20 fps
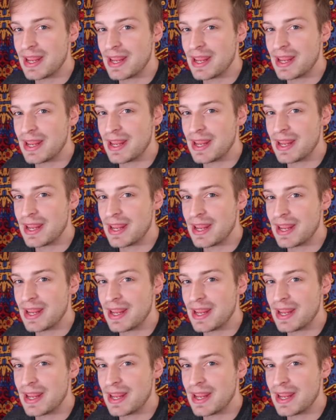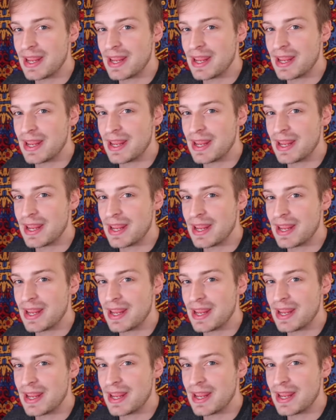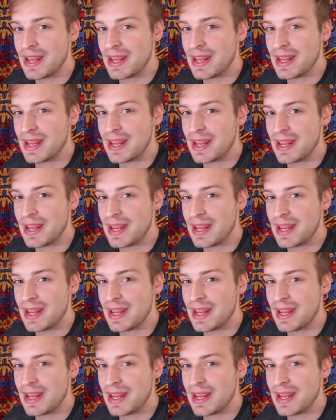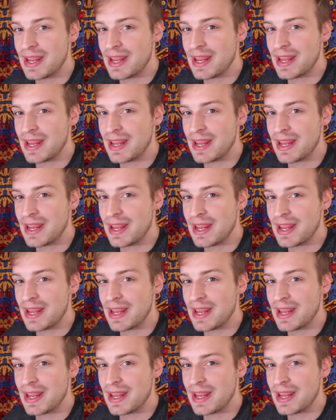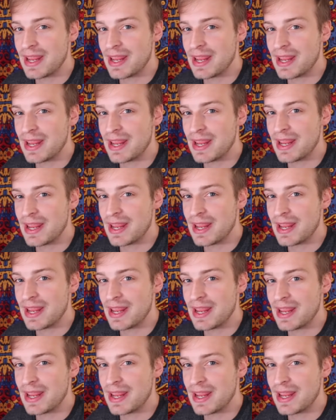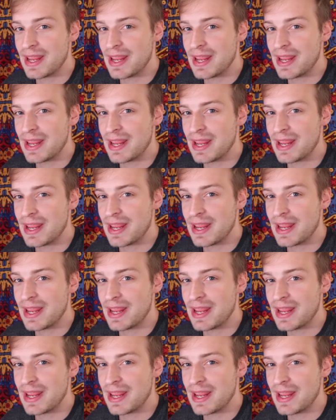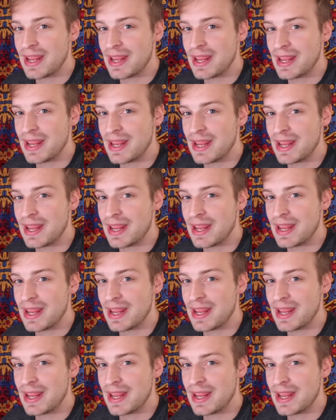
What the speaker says: No words are spoken by the person on screen.